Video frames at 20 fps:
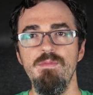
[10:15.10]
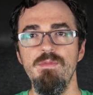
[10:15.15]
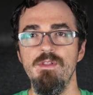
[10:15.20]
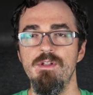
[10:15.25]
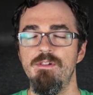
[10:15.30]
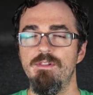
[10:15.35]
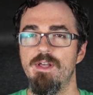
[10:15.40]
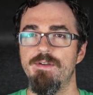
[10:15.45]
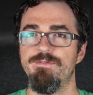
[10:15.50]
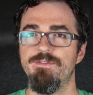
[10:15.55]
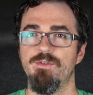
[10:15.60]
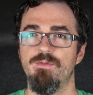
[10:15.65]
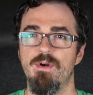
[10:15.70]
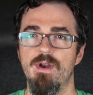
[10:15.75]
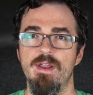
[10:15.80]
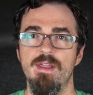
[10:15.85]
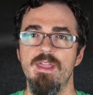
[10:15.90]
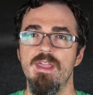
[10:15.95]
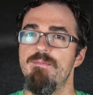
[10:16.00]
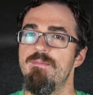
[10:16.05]
left to
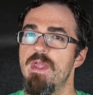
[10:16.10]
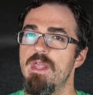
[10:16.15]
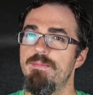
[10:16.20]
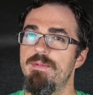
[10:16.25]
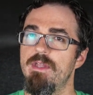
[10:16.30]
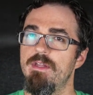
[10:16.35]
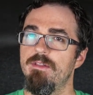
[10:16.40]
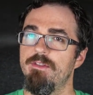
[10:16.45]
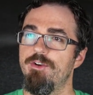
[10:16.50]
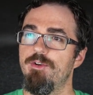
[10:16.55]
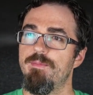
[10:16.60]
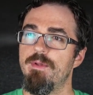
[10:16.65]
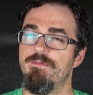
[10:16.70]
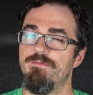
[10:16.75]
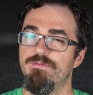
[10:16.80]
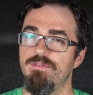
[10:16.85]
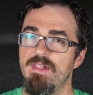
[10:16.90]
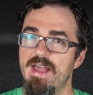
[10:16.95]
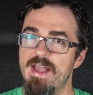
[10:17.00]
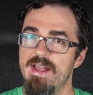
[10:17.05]
right. It may be a little bit
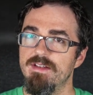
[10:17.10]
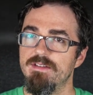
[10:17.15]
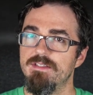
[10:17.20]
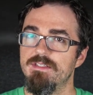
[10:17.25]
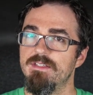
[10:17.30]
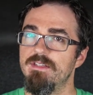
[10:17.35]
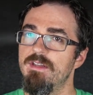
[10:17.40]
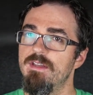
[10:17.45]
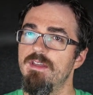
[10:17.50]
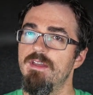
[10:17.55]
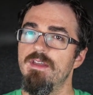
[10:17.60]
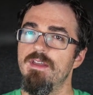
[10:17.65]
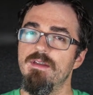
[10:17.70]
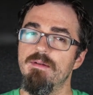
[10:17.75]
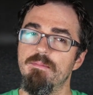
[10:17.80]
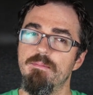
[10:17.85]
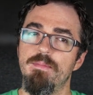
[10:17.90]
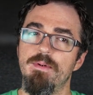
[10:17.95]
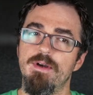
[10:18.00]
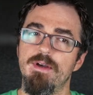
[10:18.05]
flat,
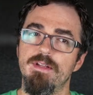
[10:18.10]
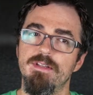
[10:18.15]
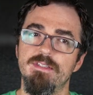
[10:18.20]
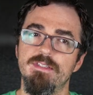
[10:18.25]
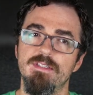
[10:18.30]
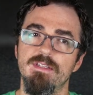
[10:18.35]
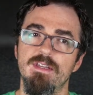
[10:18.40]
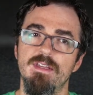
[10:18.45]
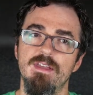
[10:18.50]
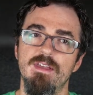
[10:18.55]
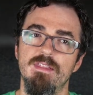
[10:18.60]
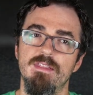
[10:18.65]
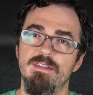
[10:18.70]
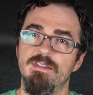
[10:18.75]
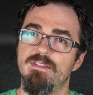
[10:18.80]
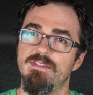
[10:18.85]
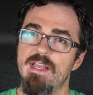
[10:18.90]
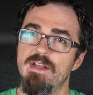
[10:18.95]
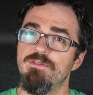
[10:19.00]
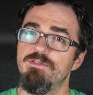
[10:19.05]
but the
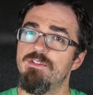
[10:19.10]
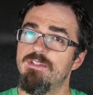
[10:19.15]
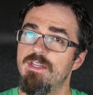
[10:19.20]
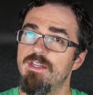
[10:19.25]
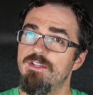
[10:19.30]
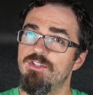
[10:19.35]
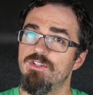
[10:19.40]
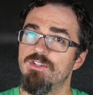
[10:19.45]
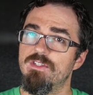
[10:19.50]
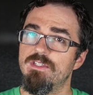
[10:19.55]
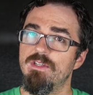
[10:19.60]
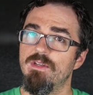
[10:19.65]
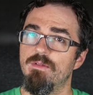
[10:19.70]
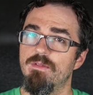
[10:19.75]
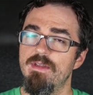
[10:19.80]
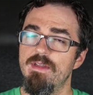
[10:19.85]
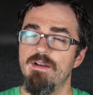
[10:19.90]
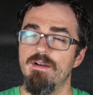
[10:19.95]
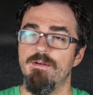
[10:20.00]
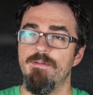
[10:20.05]
soundstage is still
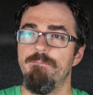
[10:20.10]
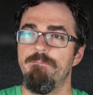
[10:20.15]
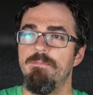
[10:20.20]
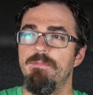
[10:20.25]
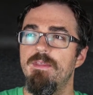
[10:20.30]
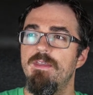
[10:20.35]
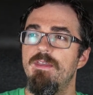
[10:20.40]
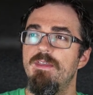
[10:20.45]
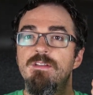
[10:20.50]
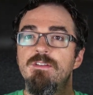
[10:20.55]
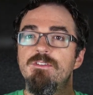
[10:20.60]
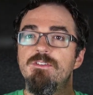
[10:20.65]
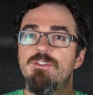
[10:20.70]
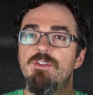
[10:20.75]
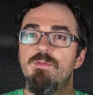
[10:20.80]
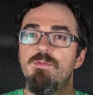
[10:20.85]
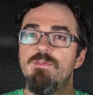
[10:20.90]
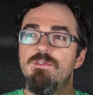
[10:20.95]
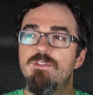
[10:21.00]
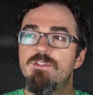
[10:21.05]
there.
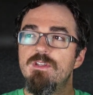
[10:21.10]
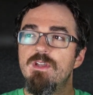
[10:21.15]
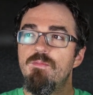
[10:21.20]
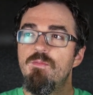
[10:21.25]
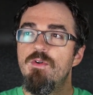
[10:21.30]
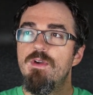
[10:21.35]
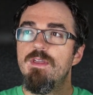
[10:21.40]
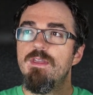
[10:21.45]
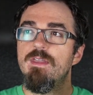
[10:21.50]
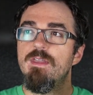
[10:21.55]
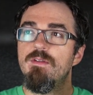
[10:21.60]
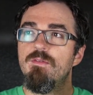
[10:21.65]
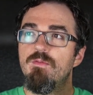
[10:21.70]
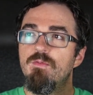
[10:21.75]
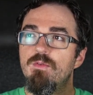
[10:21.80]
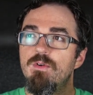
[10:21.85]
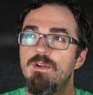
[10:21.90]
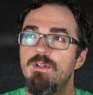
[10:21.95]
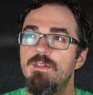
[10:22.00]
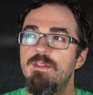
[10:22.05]
So in some way, it
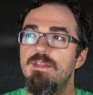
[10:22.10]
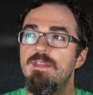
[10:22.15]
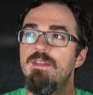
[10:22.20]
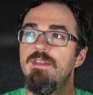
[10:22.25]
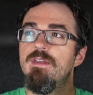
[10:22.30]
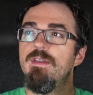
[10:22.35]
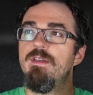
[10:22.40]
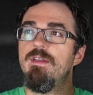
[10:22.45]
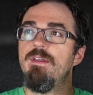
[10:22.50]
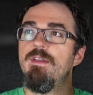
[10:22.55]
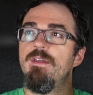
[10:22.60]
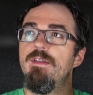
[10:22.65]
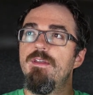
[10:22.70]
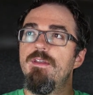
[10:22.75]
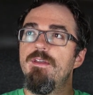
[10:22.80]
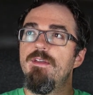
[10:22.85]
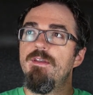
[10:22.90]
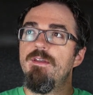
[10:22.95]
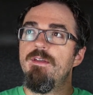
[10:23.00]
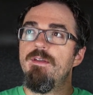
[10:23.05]
really
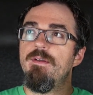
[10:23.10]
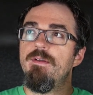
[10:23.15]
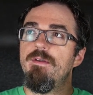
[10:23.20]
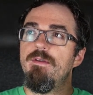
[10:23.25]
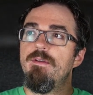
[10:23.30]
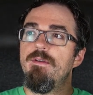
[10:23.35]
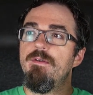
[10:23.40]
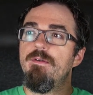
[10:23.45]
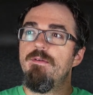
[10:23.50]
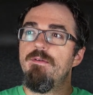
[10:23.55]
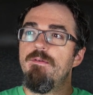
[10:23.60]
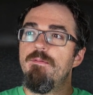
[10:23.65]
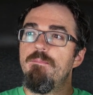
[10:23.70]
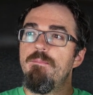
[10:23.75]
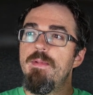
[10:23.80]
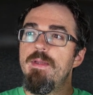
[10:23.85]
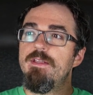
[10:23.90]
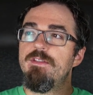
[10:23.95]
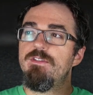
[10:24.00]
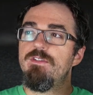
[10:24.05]

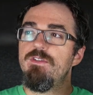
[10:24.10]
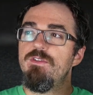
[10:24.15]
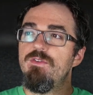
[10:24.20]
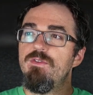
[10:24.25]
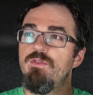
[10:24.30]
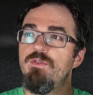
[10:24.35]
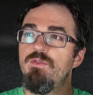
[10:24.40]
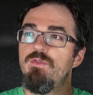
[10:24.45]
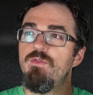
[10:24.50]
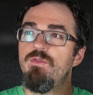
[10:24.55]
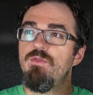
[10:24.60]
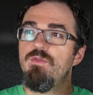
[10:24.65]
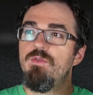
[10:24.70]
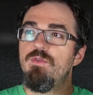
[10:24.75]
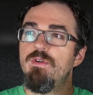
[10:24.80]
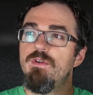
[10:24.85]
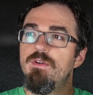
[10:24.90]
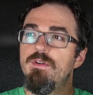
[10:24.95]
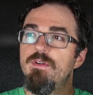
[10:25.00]
makes you